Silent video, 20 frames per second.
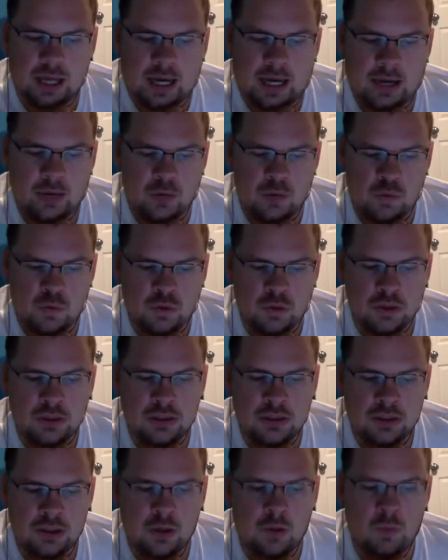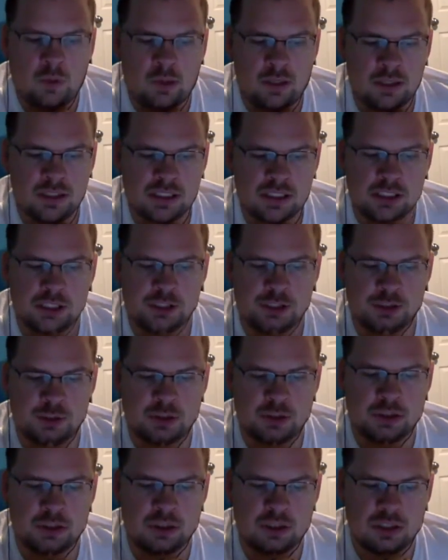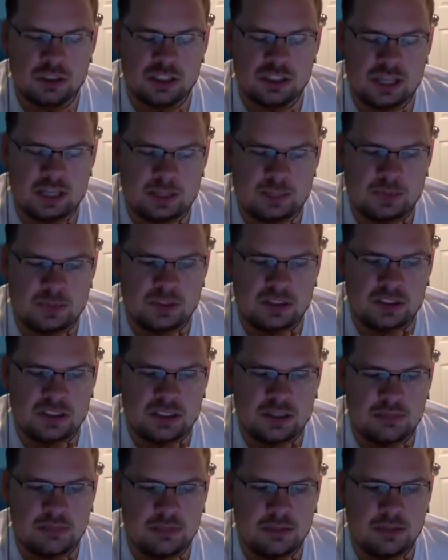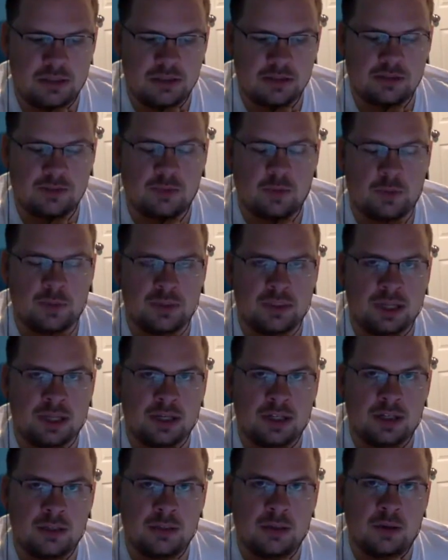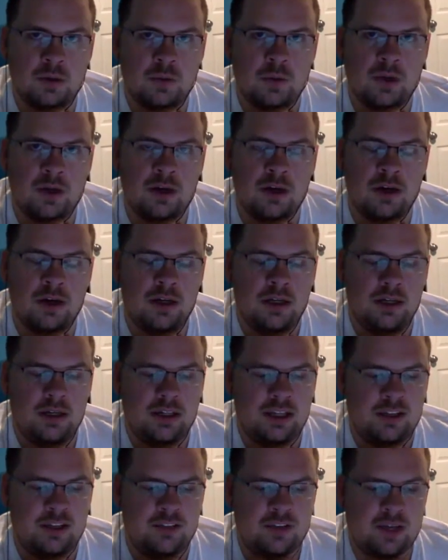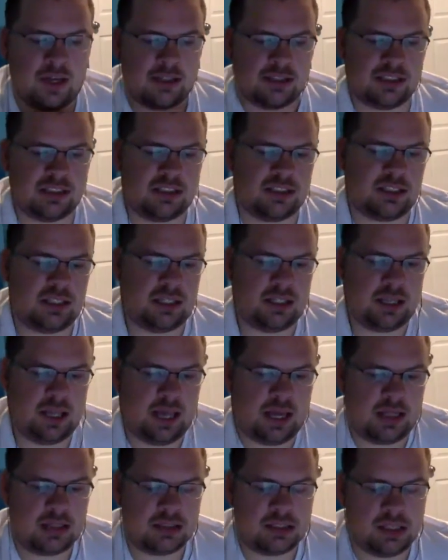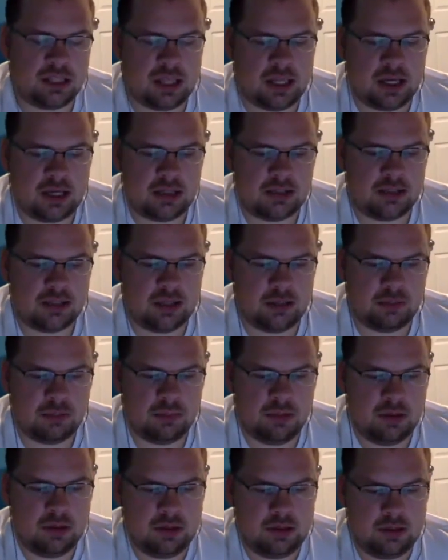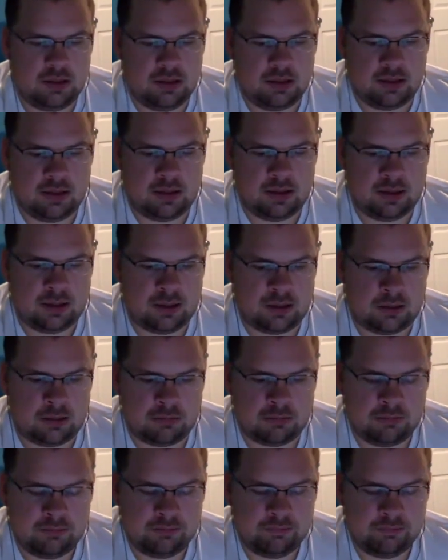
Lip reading: I really don't want to see Jude until the championship because of what we talked about, where if Kansas City has locked up, that